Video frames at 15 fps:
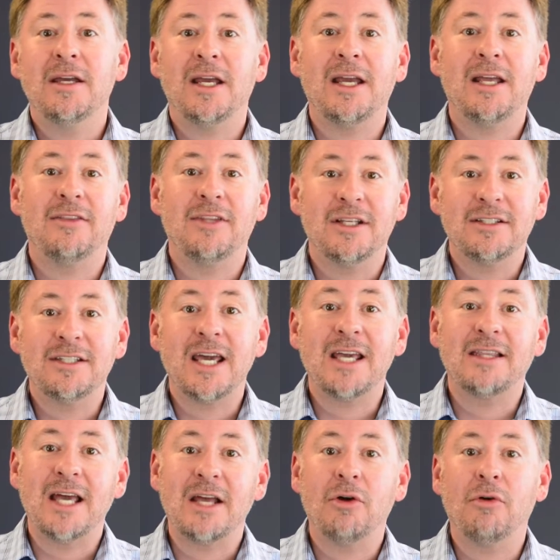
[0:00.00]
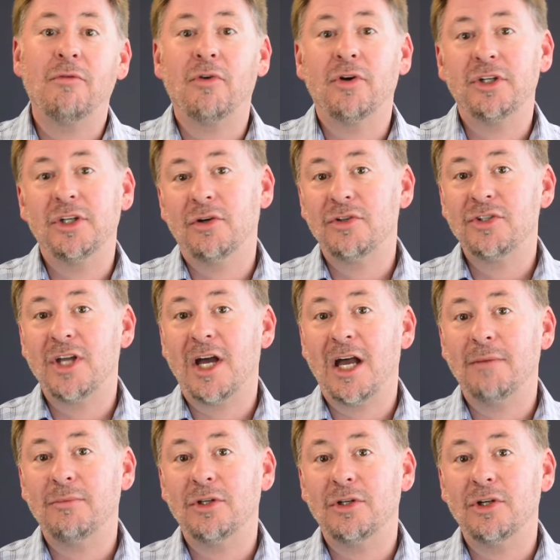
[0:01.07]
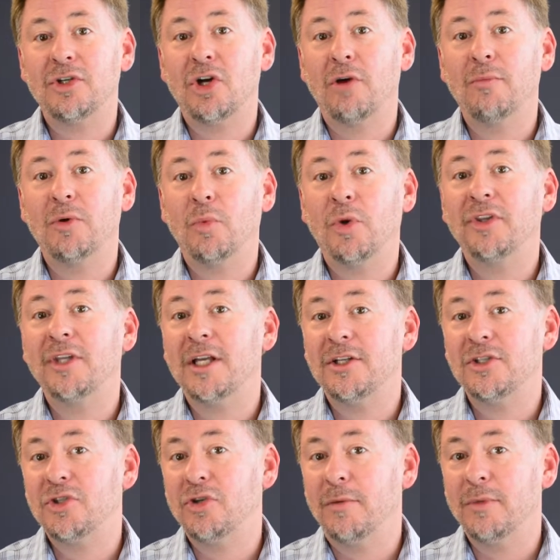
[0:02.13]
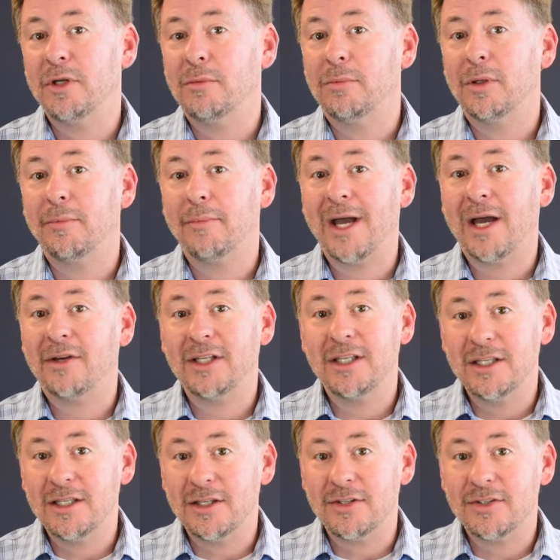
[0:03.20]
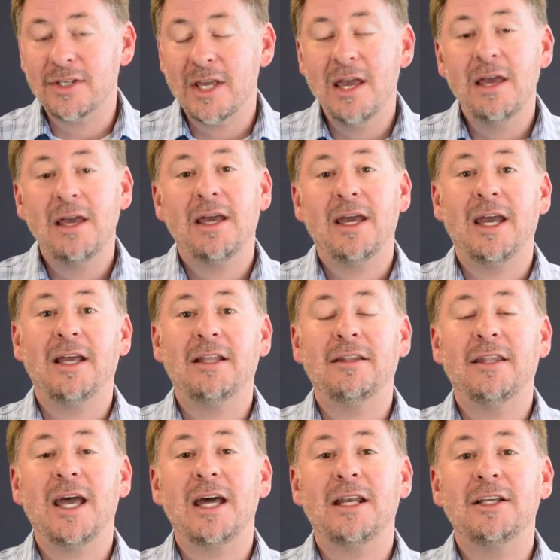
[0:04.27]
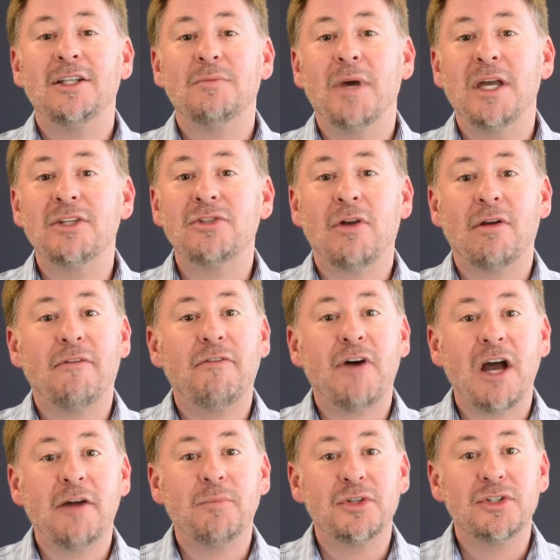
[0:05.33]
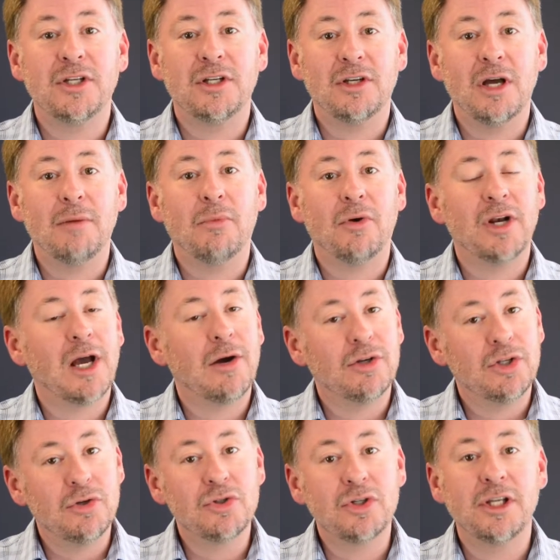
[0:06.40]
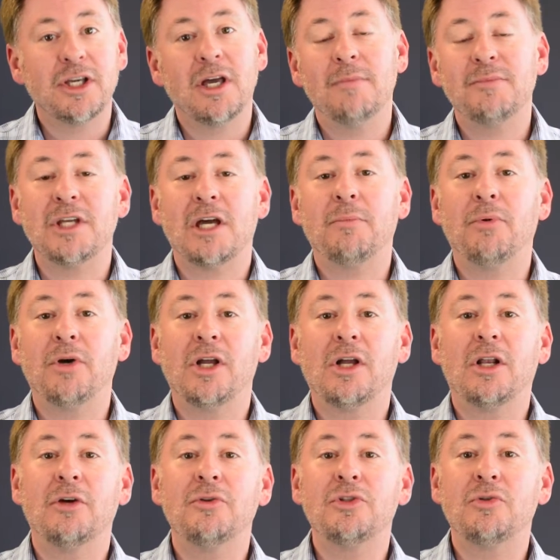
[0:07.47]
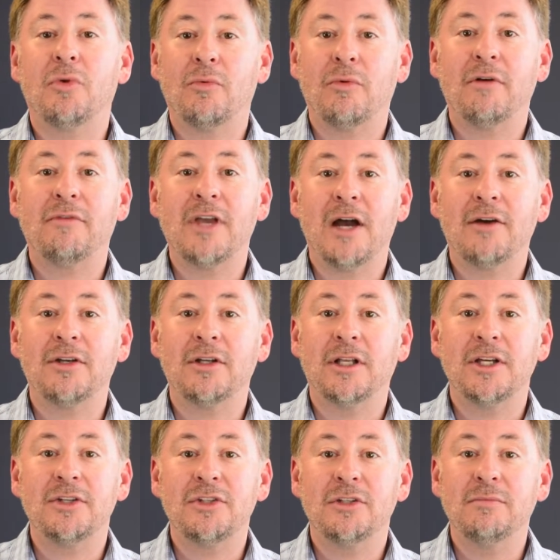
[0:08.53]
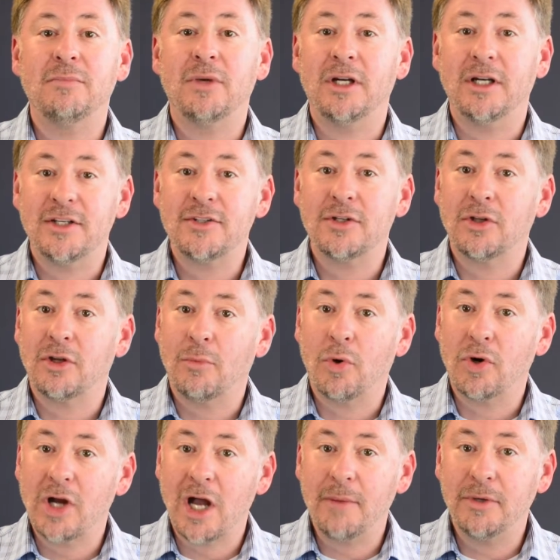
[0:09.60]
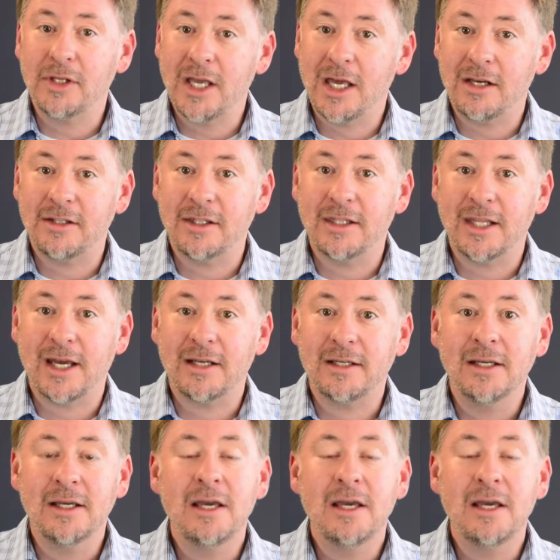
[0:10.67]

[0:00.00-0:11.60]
and then take that over a year's time to determine what that distributable amount is. And that is based on a 5% number. Now, it usually comes out pretty close to a rough calculation, but it is a little more complicated than that.